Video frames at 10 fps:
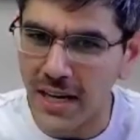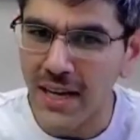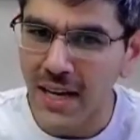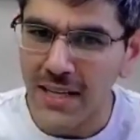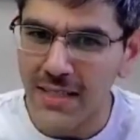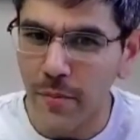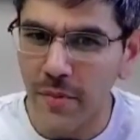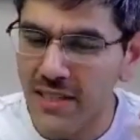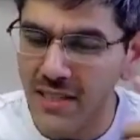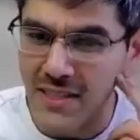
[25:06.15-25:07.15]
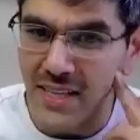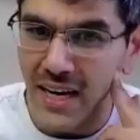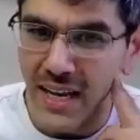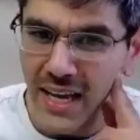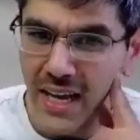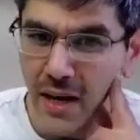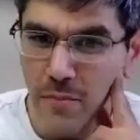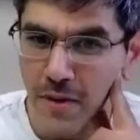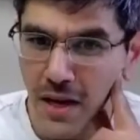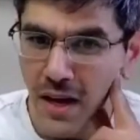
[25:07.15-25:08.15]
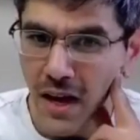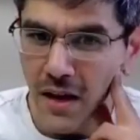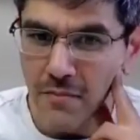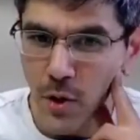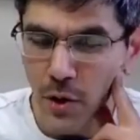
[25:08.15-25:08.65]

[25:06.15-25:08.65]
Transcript: Like somebody just said, hey, I'm